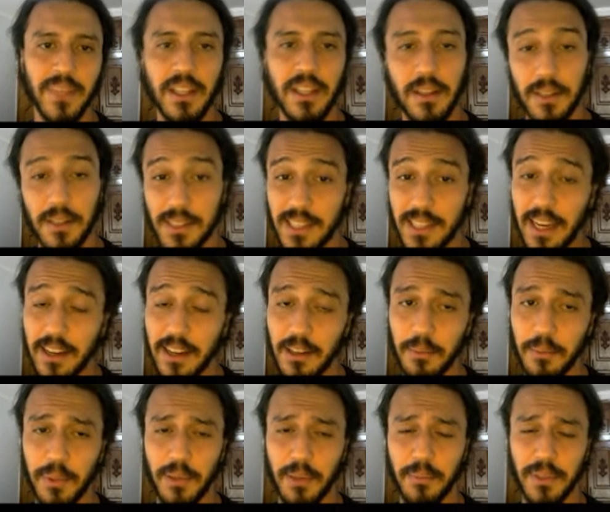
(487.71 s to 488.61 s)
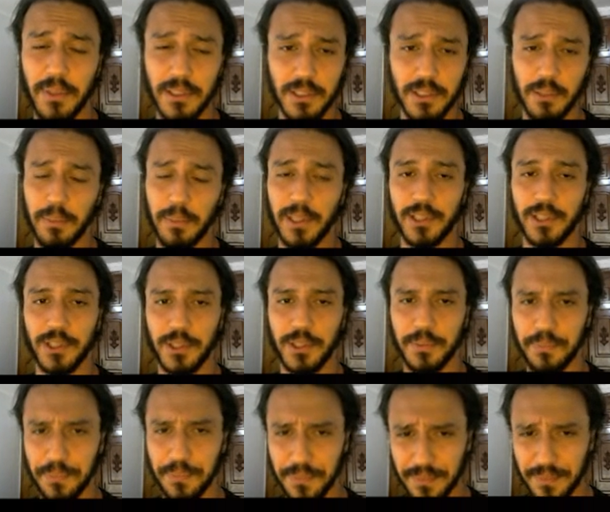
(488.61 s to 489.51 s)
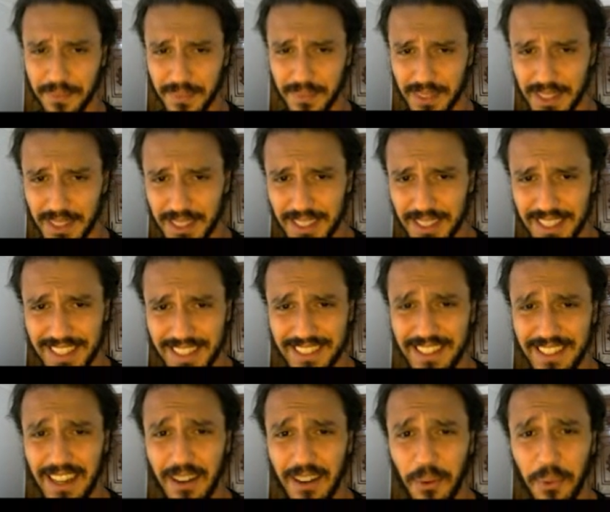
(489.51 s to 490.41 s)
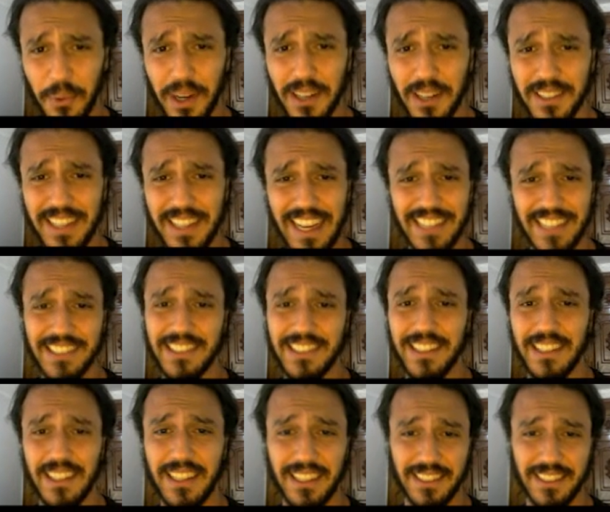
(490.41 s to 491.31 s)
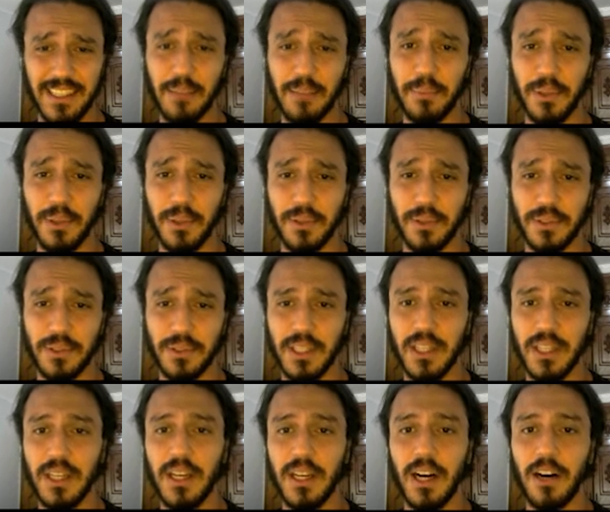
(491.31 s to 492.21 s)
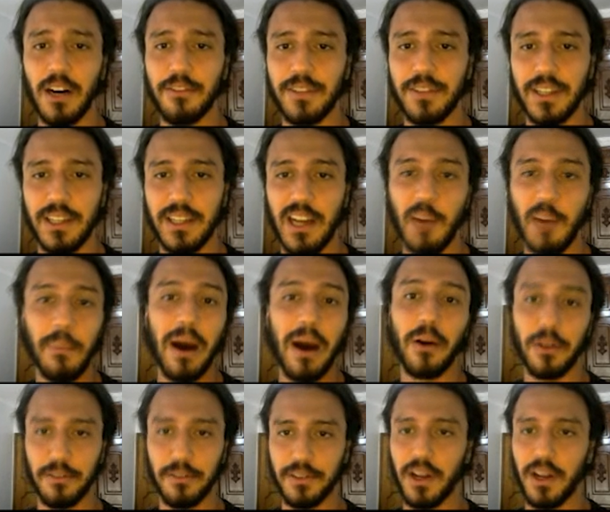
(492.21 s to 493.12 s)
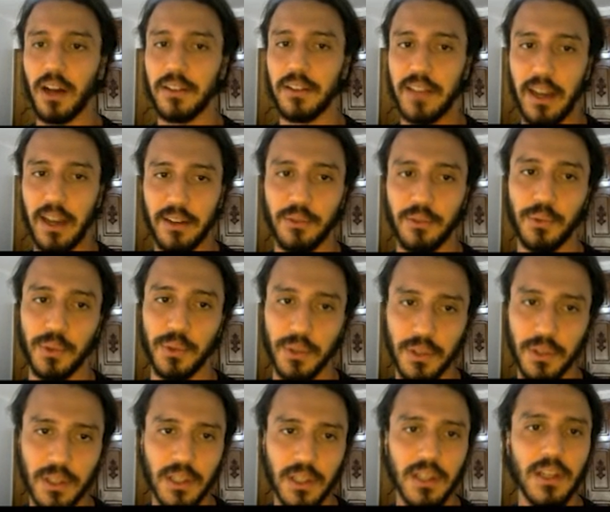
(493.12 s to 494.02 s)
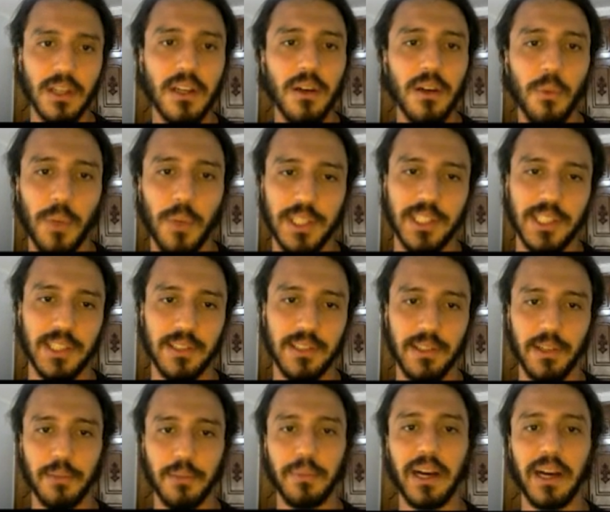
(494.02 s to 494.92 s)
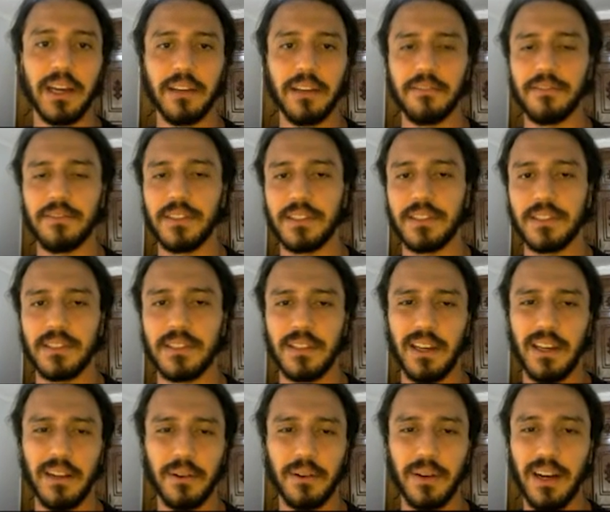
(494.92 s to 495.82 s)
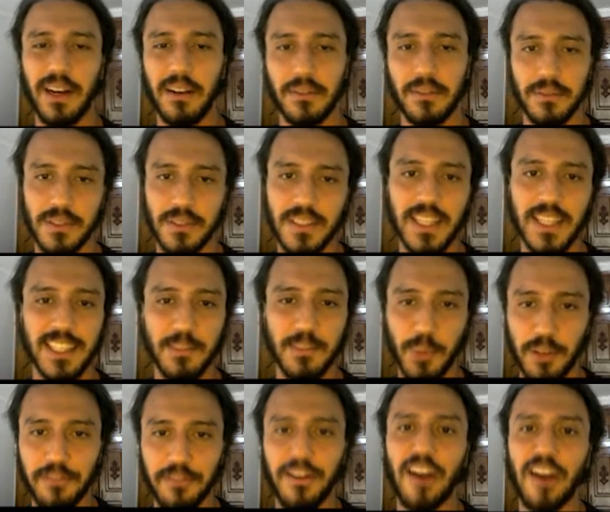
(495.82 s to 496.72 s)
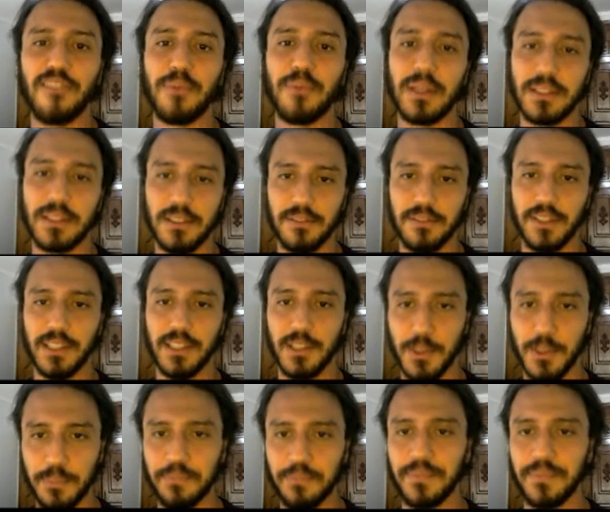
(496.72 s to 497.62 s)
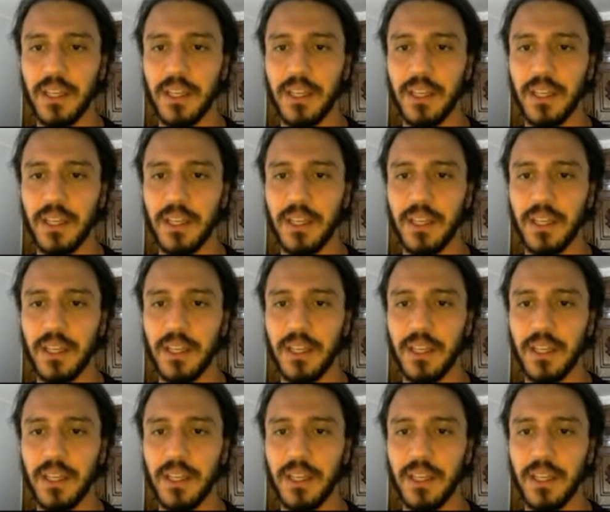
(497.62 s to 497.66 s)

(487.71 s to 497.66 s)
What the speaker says: Now the second departure is that we are testing examples of an amount of contact rule, which is learned by infants at around 6.5 months of age.